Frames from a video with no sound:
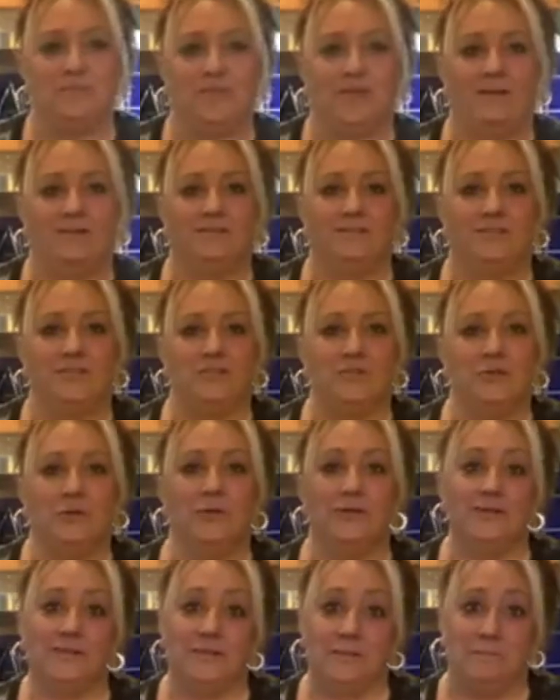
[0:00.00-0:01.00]
She's going
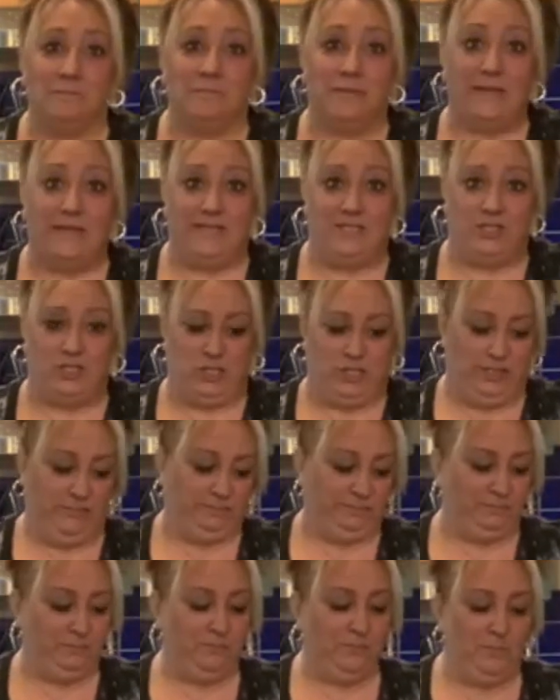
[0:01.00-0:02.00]
to the beach.
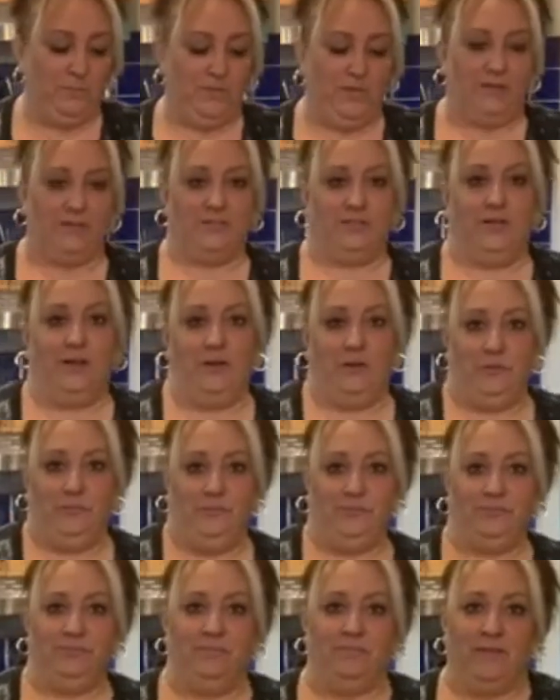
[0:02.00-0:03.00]
So,
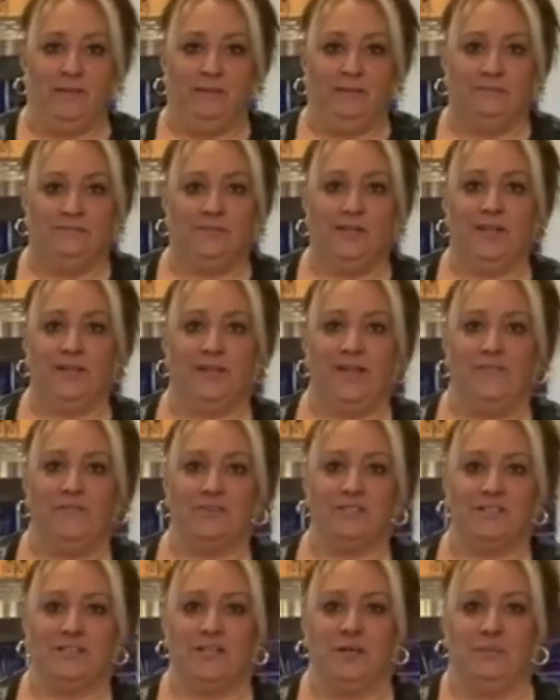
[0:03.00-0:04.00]
that gave us a
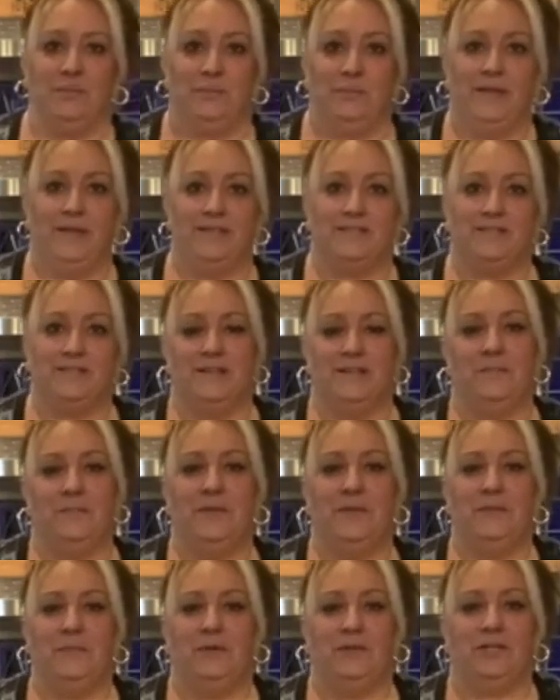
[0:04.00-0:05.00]
couple minutes to let
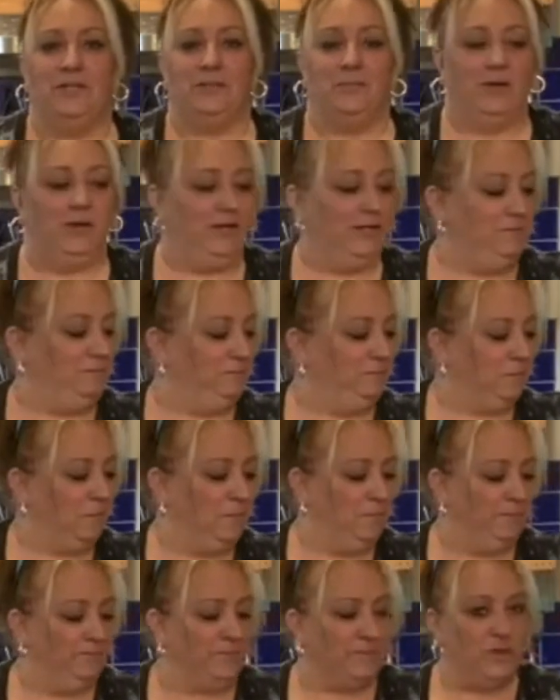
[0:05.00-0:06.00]
people come on.
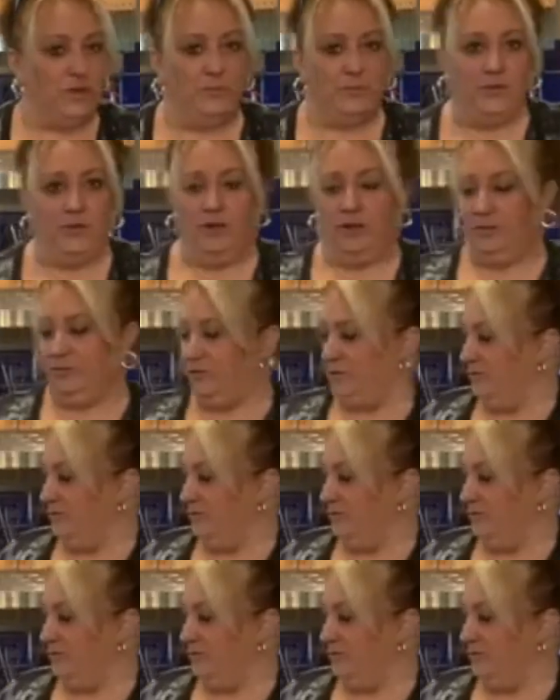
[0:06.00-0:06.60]
Hope you all are doing